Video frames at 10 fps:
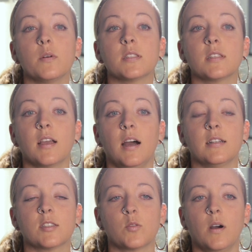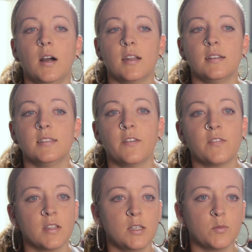I was in God Squad, I
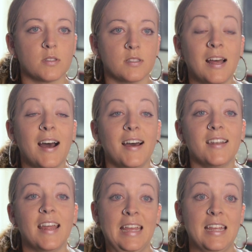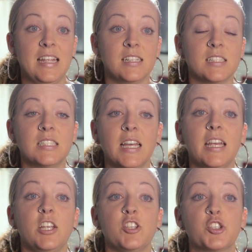definitely was not a
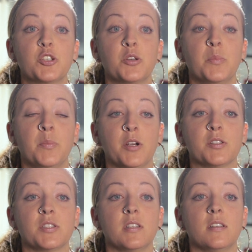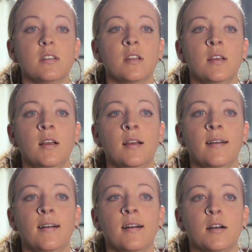stage person.
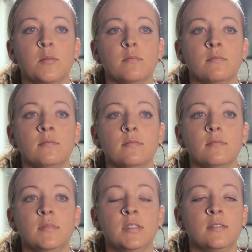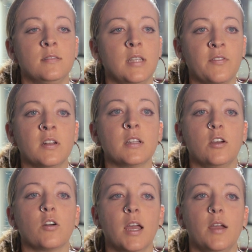Um,
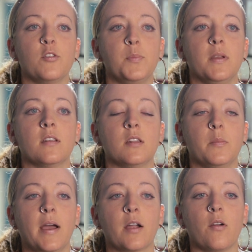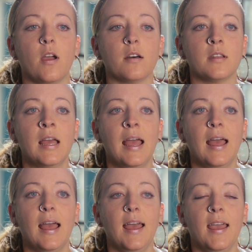definitely okay with being in the background.
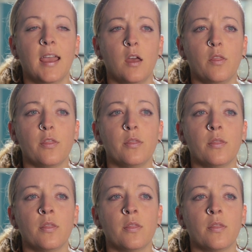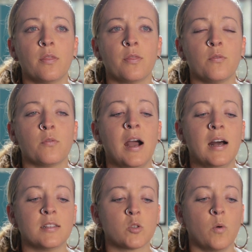And through
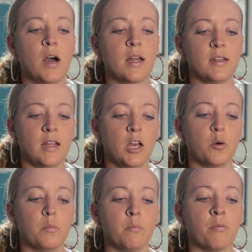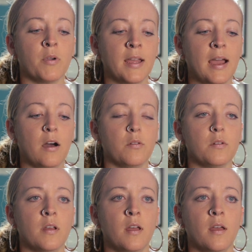God Squad, it helped bring
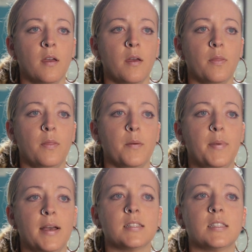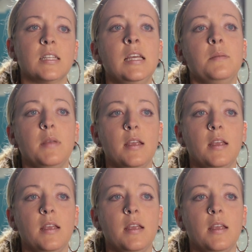out the best in